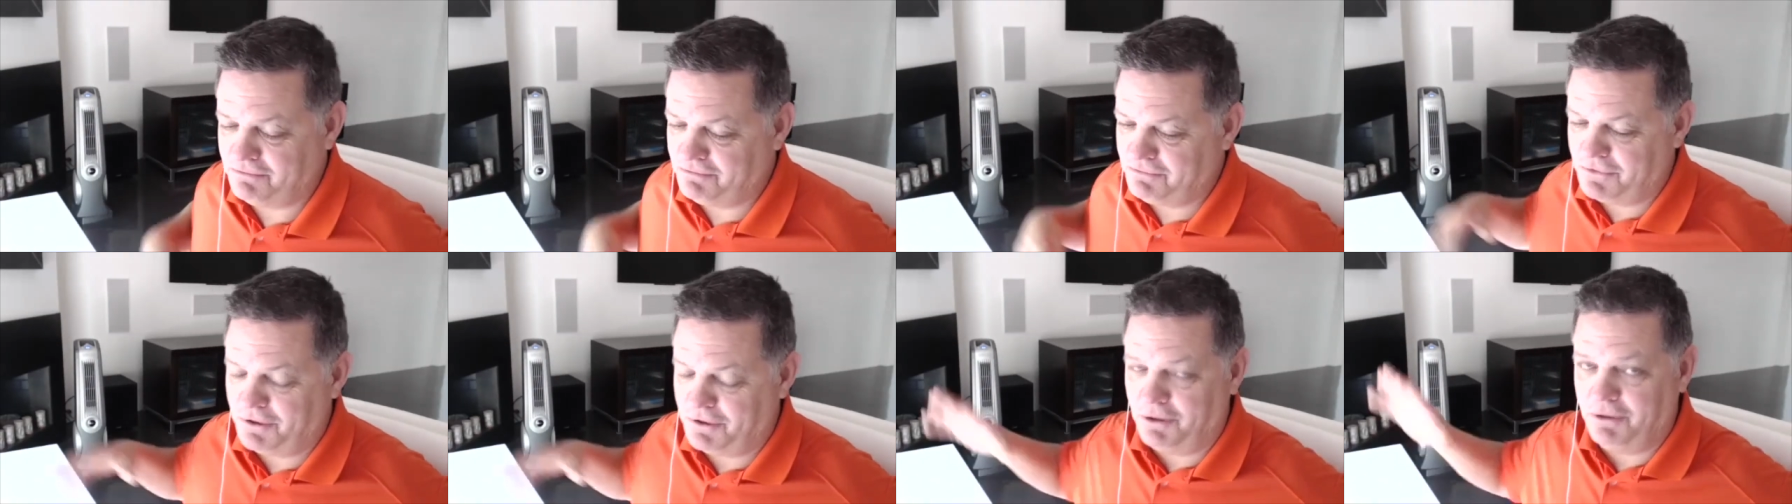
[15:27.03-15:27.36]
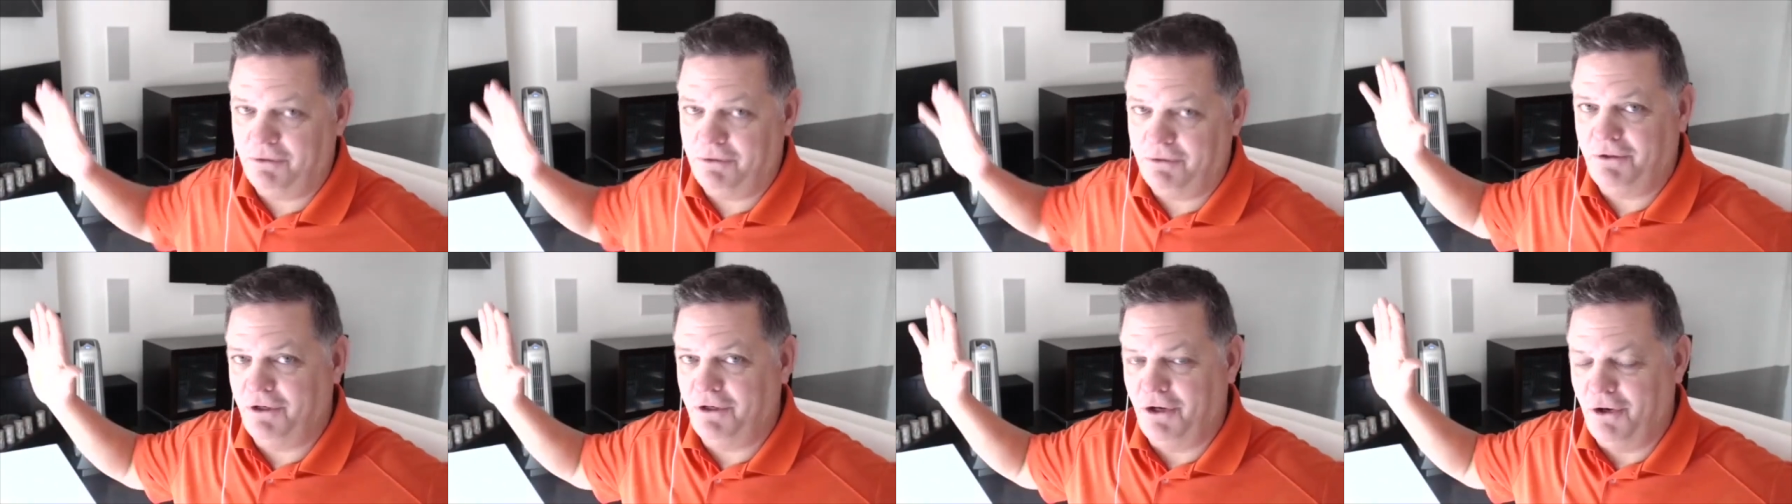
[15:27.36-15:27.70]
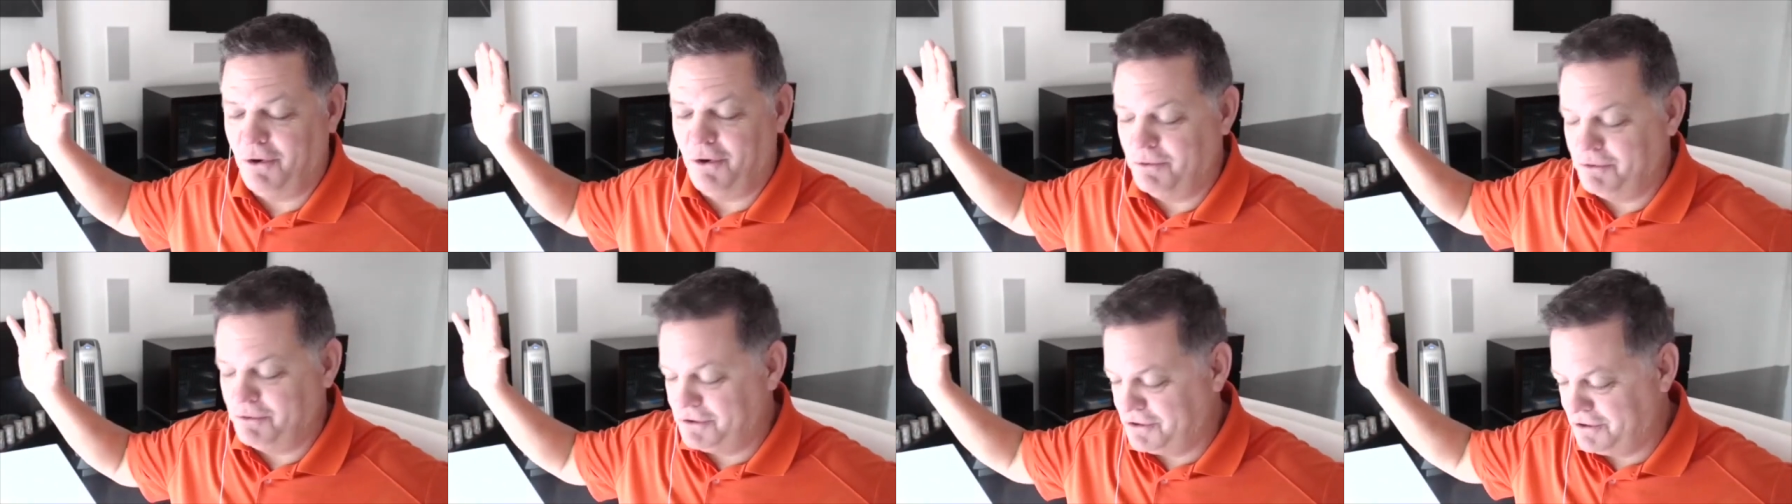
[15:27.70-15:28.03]
to, you
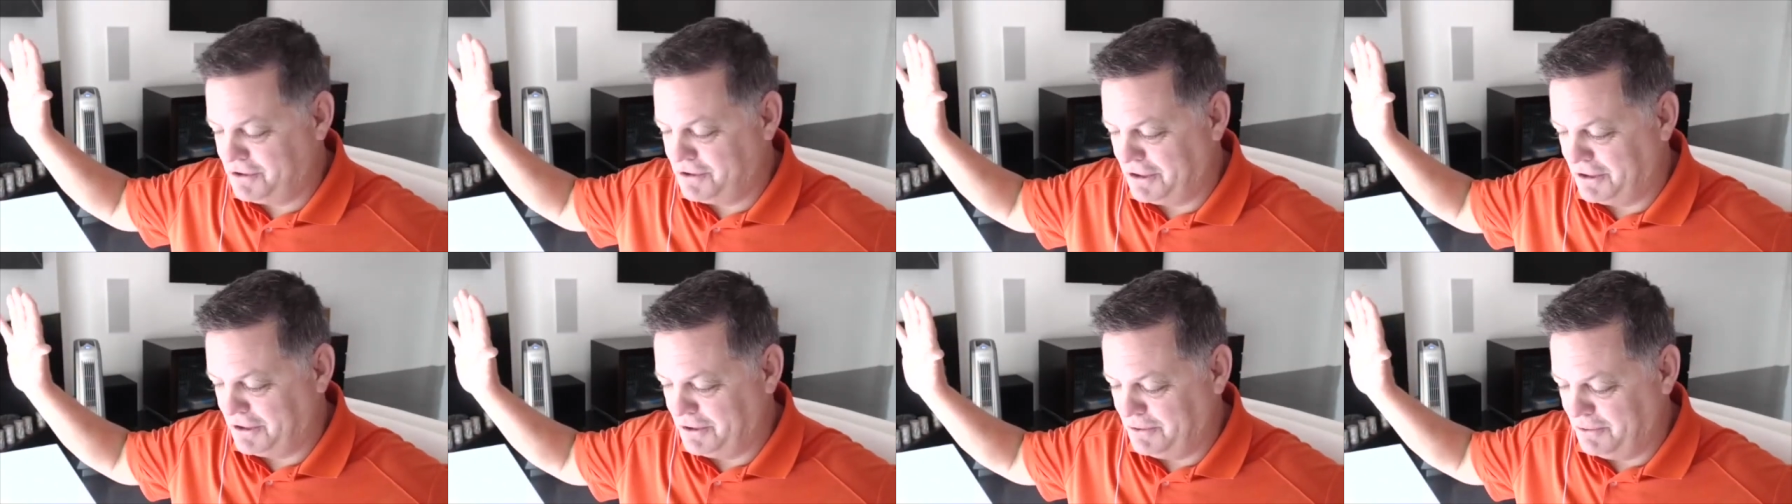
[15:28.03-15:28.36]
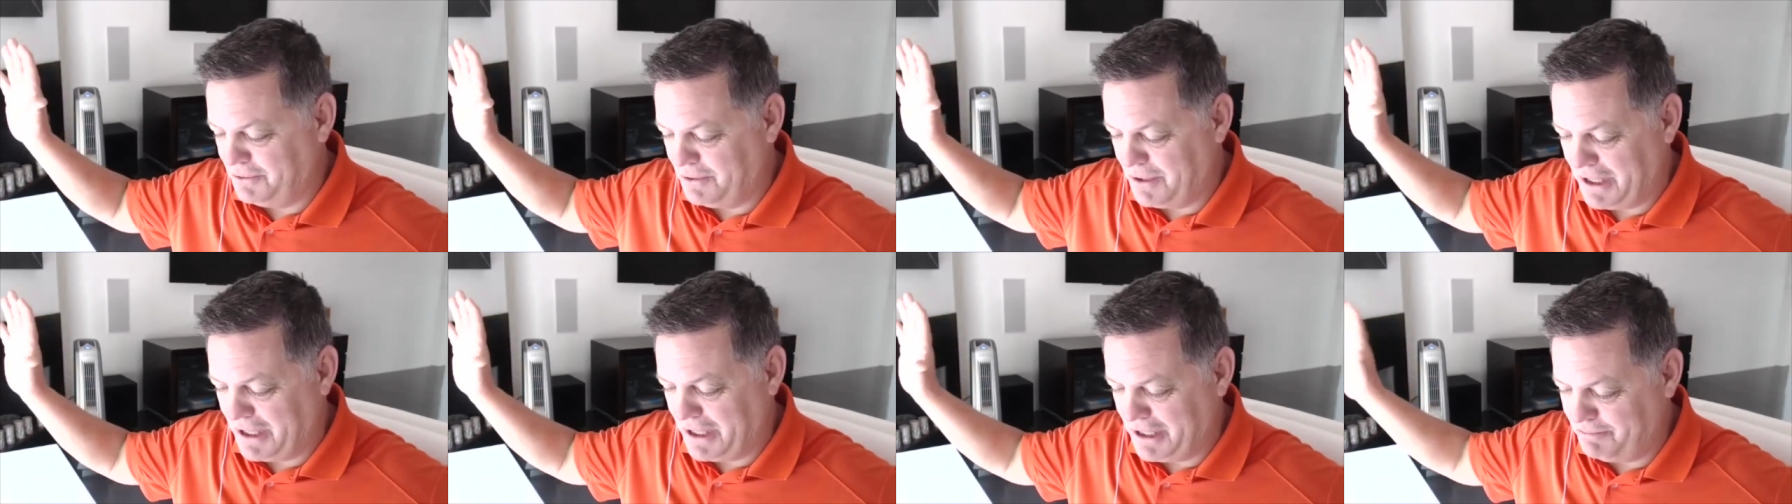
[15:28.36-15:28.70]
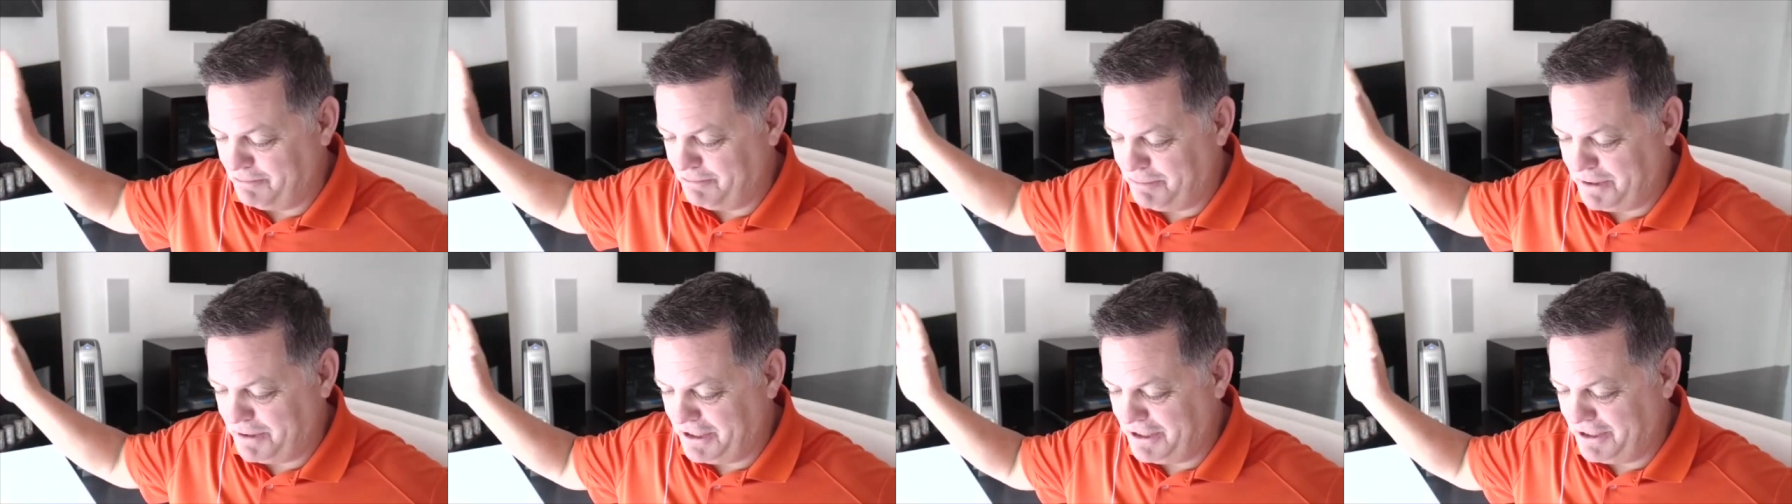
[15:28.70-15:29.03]
know, to uh,
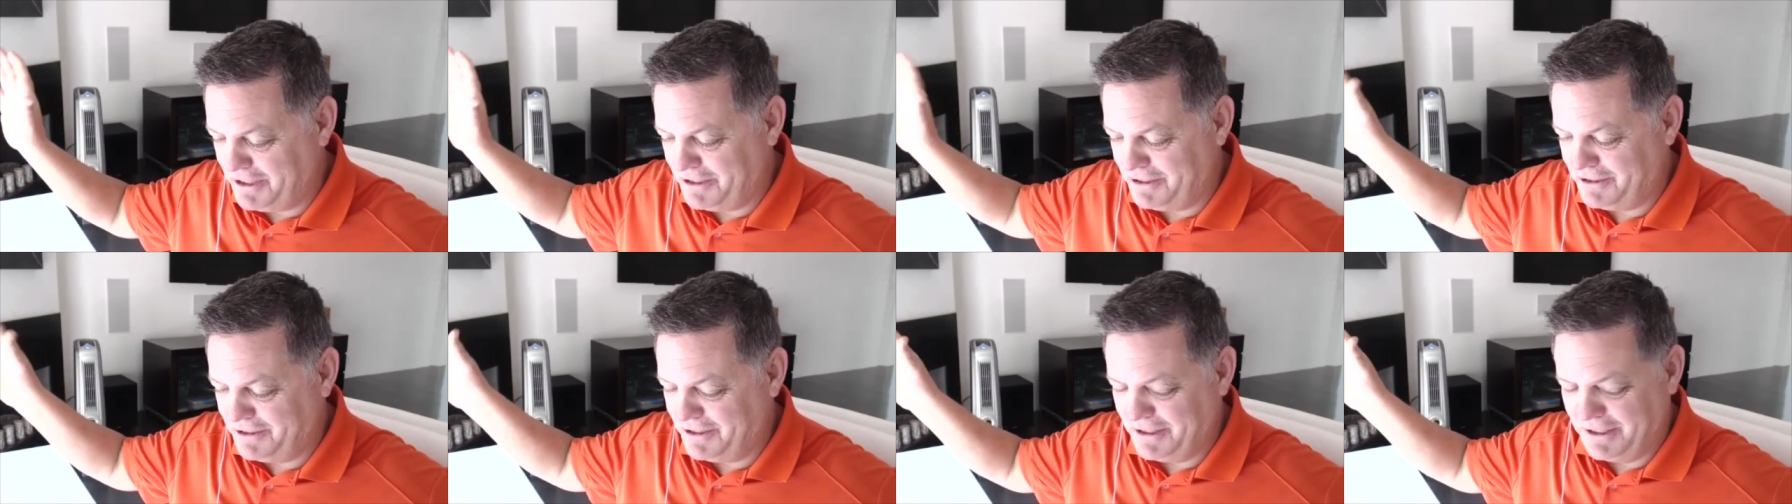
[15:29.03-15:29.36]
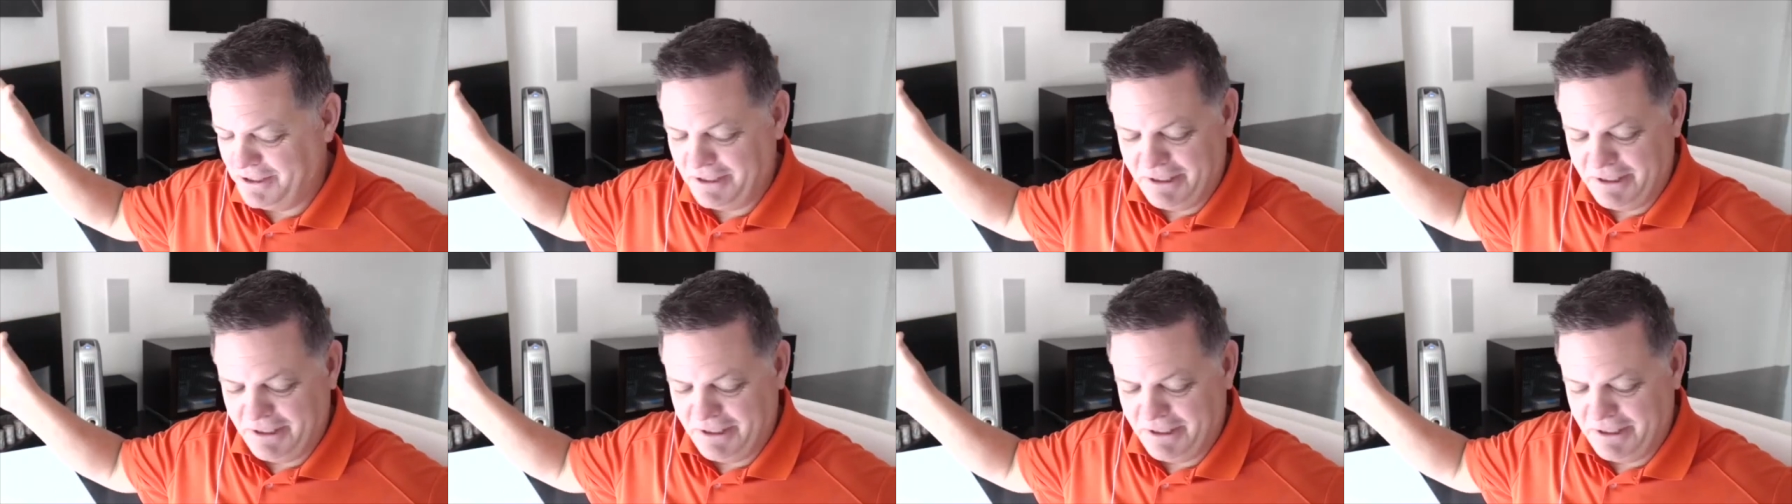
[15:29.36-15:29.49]
be